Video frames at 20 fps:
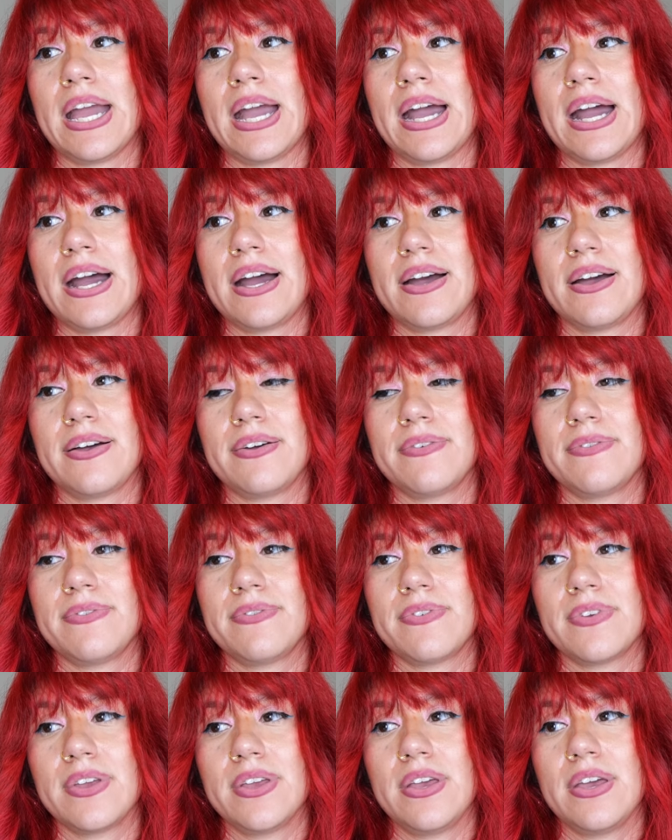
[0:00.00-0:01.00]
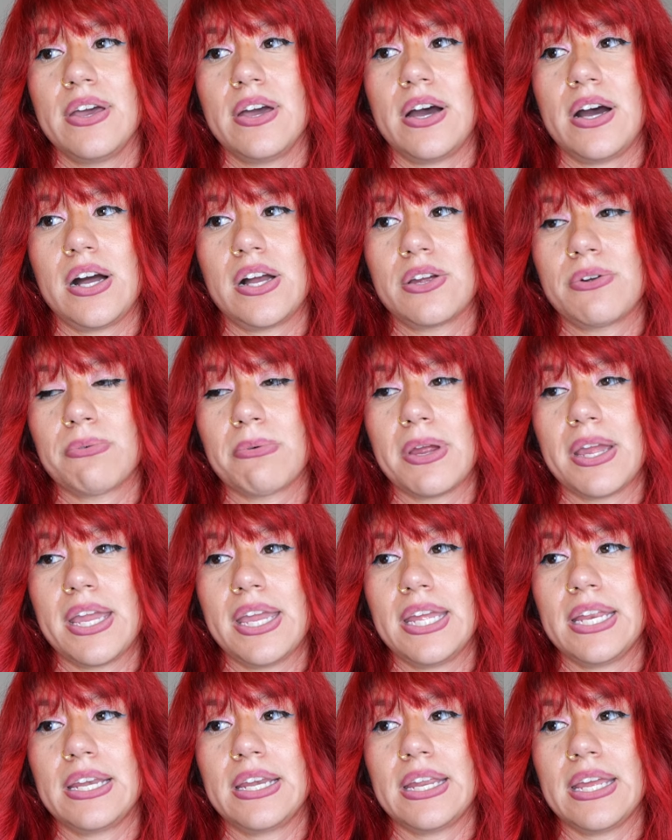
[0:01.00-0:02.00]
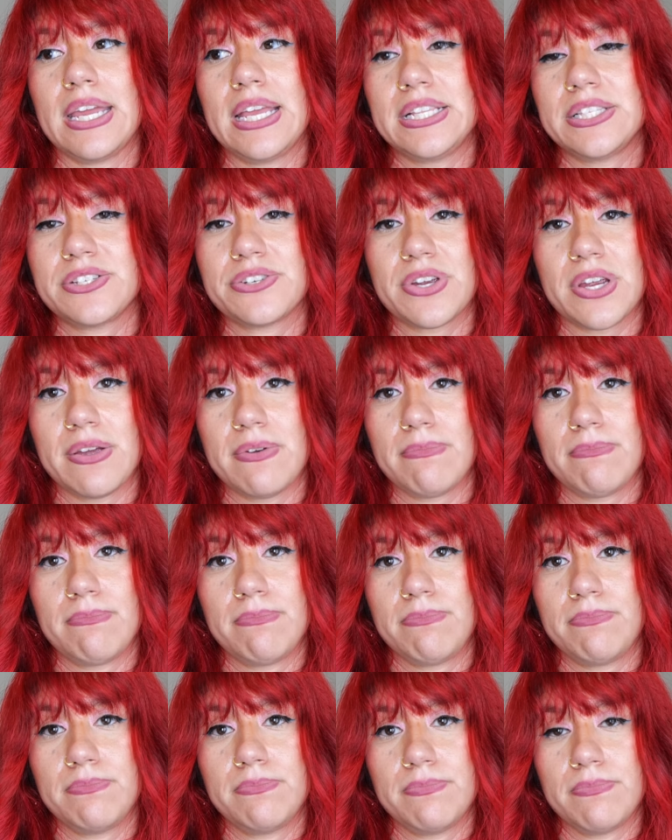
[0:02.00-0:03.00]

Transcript: have a great Instagram